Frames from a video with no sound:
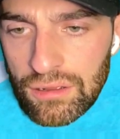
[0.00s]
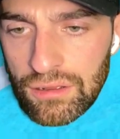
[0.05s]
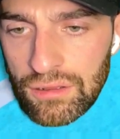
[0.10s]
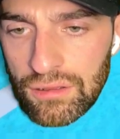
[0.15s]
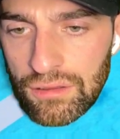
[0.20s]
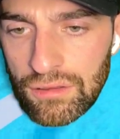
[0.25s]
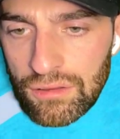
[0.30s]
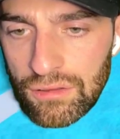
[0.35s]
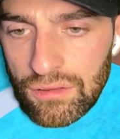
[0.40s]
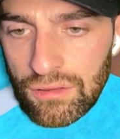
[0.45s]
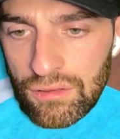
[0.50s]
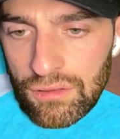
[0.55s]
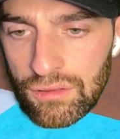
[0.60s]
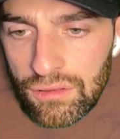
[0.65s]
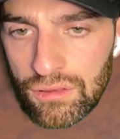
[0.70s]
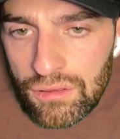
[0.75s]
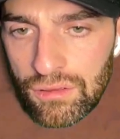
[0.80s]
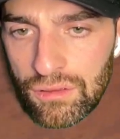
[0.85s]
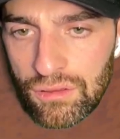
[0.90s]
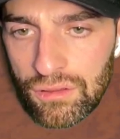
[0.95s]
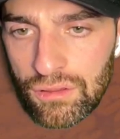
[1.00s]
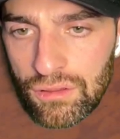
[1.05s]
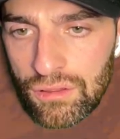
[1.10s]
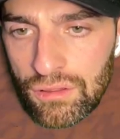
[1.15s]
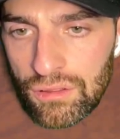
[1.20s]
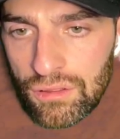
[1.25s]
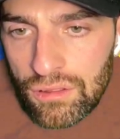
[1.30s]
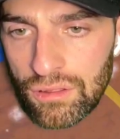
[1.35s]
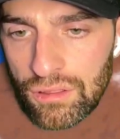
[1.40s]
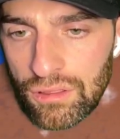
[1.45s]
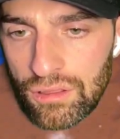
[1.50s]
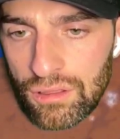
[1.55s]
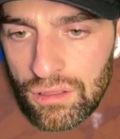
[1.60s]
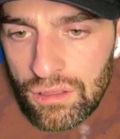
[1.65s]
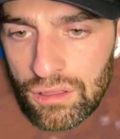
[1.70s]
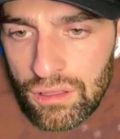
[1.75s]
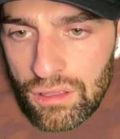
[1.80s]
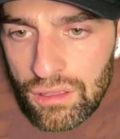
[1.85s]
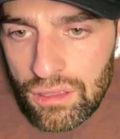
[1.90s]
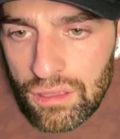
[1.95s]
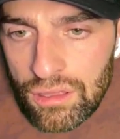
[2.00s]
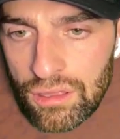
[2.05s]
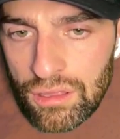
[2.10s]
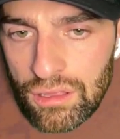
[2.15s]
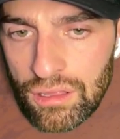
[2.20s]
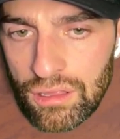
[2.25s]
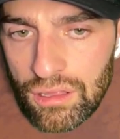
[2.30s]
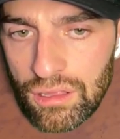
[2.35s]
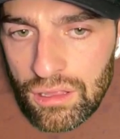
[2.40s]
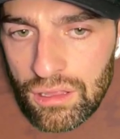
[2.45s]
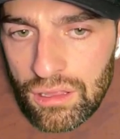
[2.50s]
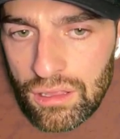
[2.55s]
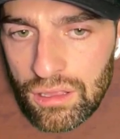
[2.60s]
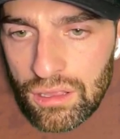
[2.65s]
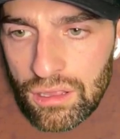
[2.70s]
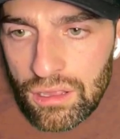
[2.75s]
Nothing is said.